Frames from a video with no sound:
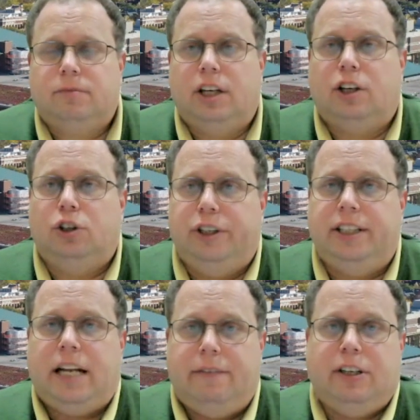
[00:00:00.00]
including
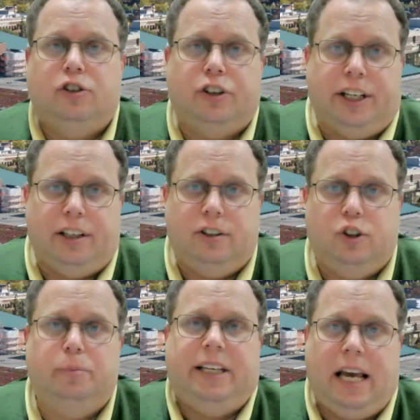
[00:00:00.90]
David Green,
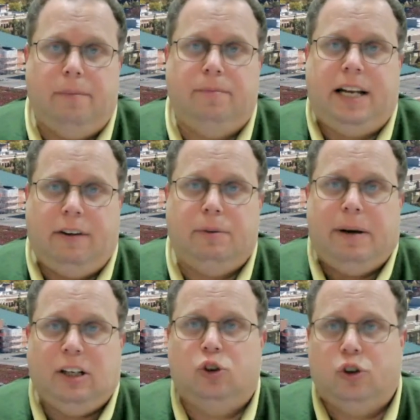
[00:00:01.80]
who became David
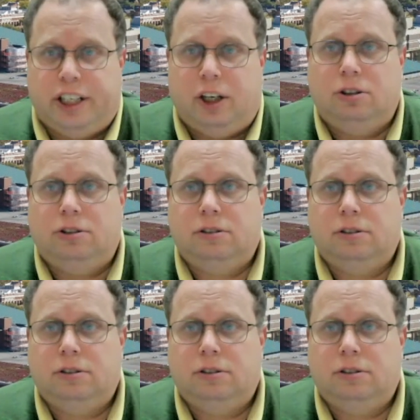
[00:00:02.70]
Ben-Gurion,